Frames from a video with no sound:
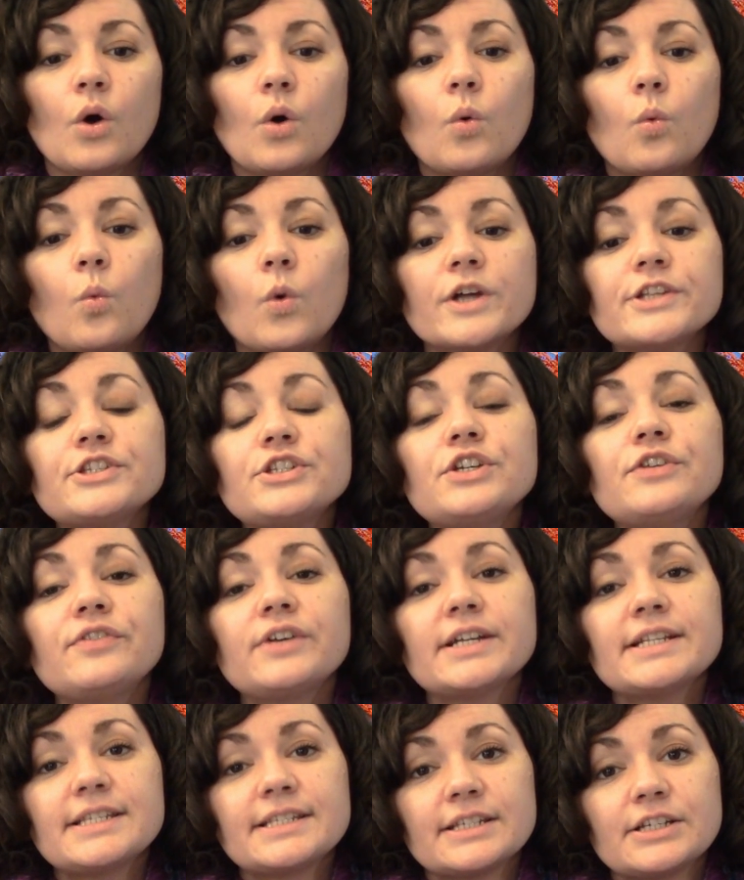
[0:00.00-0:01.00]
Once you've
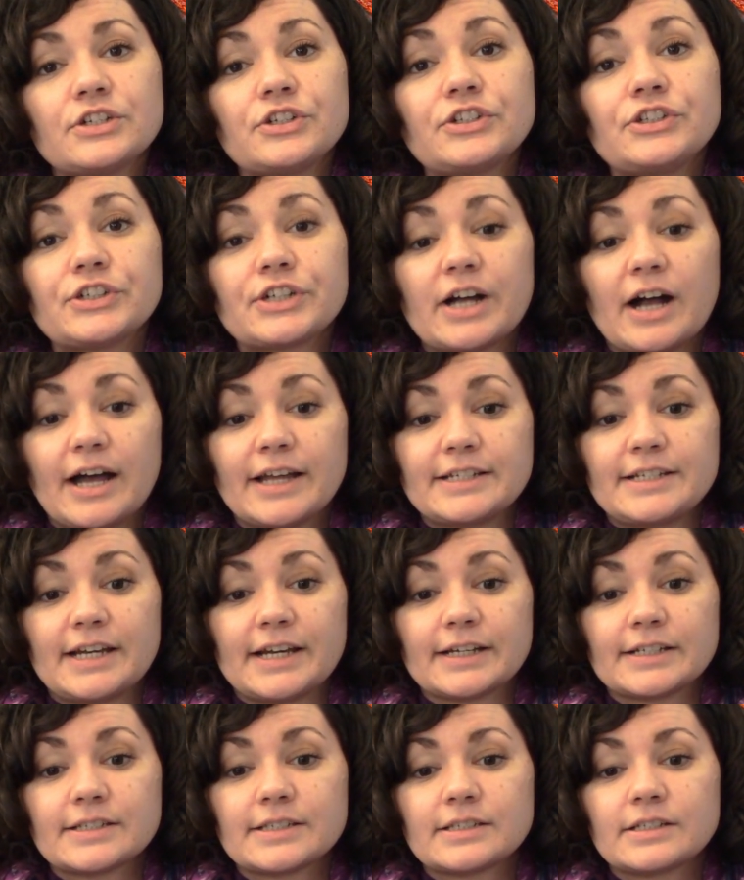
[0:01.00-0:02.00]
considered your
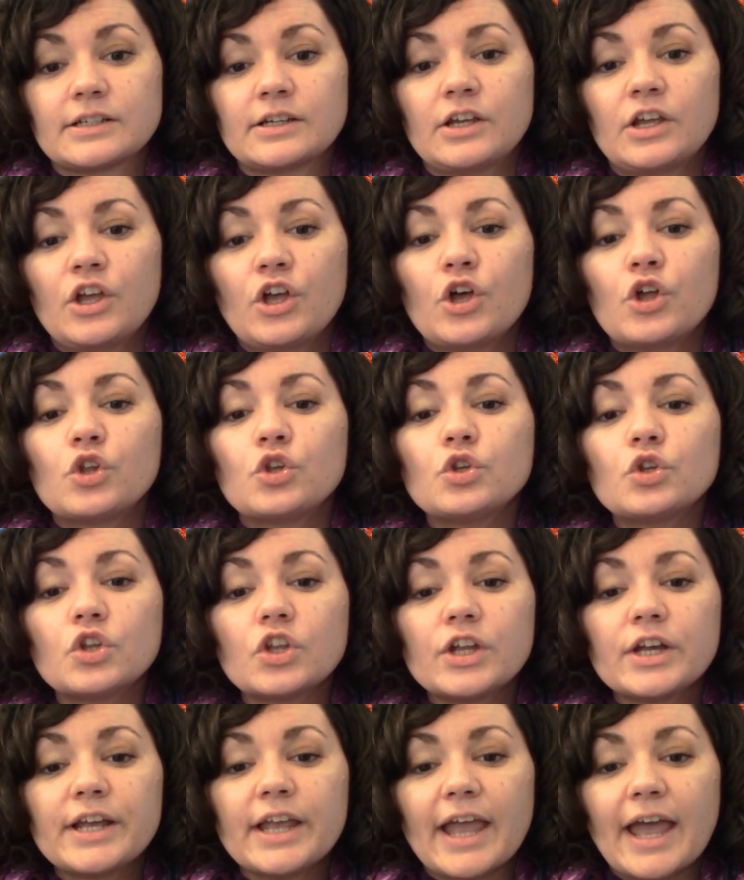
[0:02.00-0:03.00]
context,
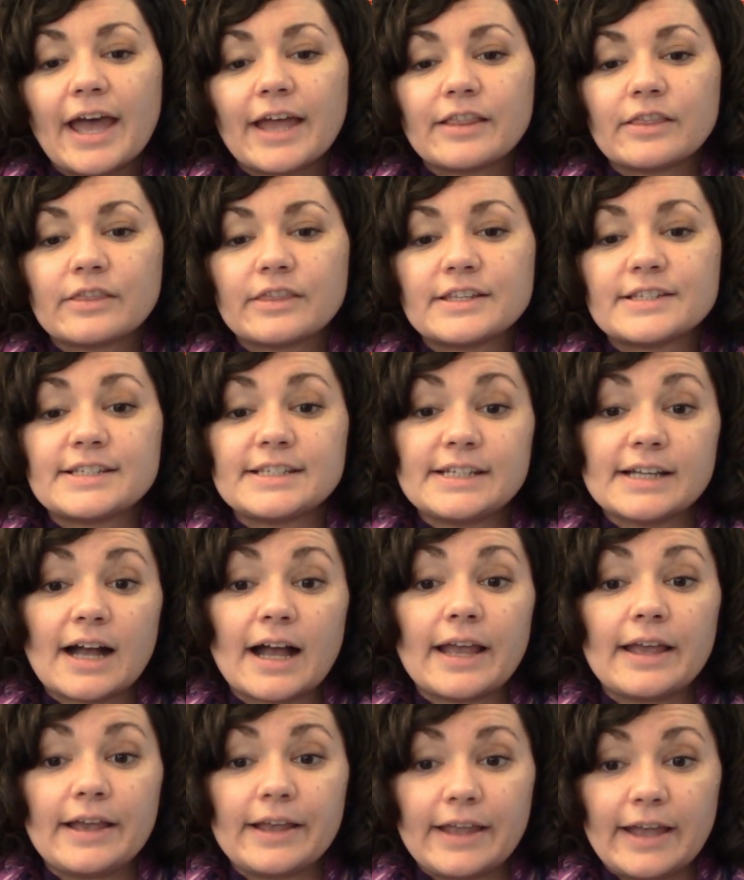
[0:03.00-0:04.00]
look at the
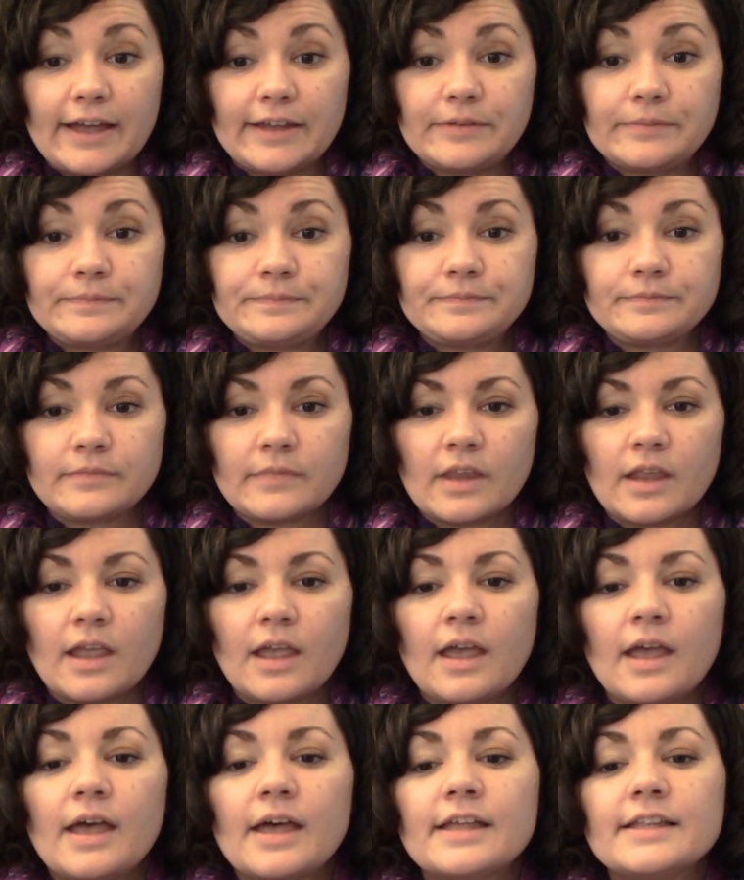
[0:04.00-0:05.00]
CI again.
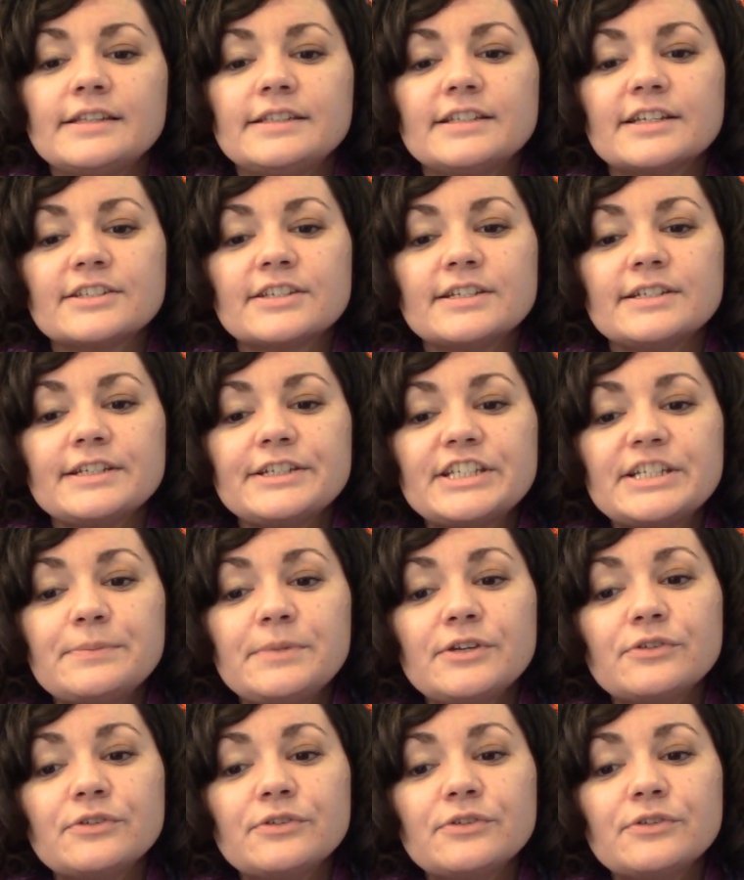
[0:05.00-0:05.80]
Does it need to be